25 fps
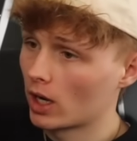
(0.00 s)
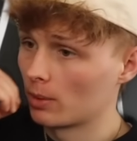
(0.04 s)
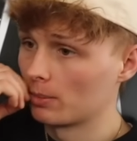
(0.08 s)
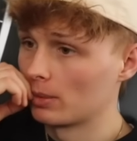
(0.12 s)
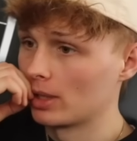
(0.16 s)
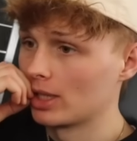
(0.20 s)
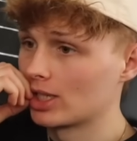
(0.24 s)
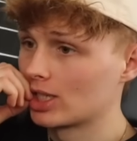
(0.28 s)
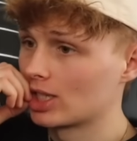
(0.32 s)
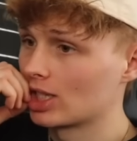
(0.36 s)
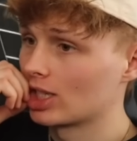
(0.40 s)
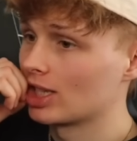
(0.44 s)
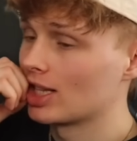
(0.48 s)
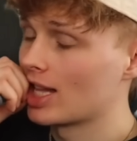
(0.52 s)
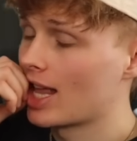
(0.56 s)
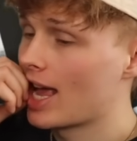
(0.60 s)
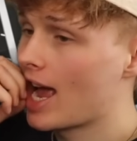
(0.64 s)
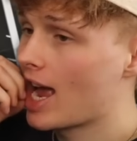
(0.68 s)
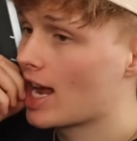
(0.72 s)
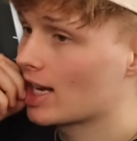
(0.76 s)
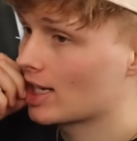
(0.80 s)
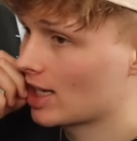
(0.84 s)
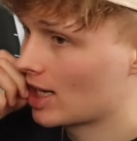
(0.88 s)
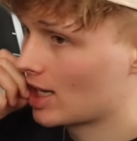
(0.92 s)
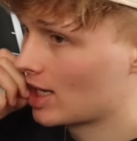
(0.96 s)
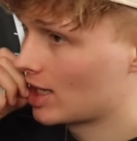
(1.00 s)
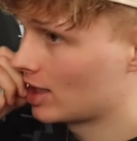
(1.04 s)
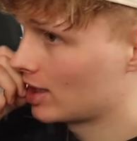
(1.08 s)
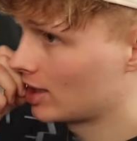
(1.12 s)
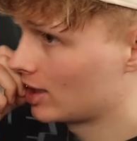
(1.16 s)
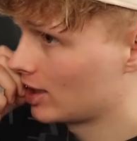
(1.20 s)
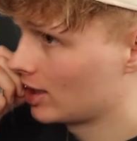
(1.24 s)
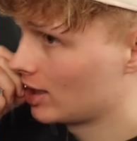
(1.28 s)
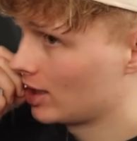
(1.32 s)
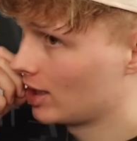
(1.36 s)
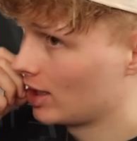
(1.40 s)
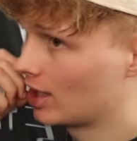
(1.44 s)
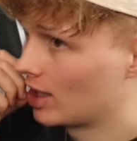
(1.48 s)
being on my last
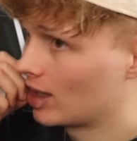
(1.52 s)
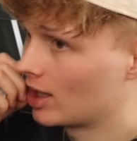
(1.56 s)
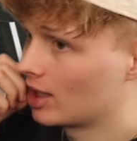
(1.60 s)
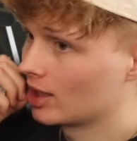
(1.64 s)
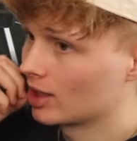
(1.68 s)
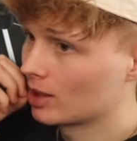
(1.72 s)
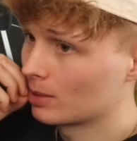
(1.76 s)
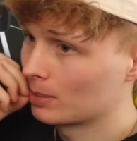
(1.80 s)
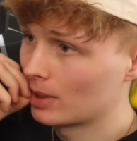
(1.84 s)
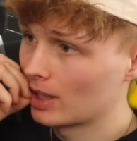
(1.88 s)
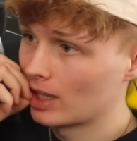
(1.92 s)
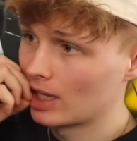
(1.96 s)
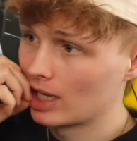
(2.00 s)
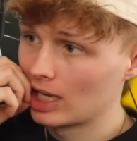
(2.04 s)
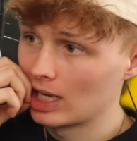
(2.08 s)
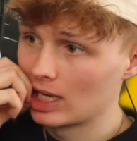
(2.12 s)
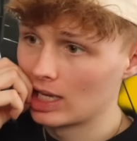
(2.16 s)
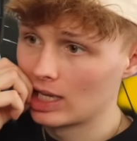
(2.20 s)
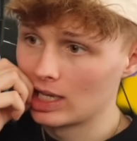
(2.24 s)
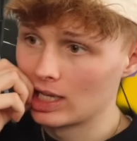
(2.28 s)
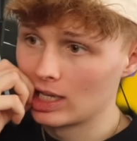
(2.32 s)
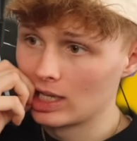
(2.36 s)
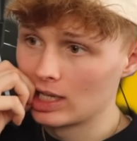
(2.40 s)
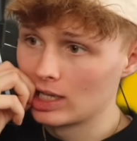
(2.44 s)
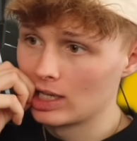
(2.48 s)
$100 would be stressful. I would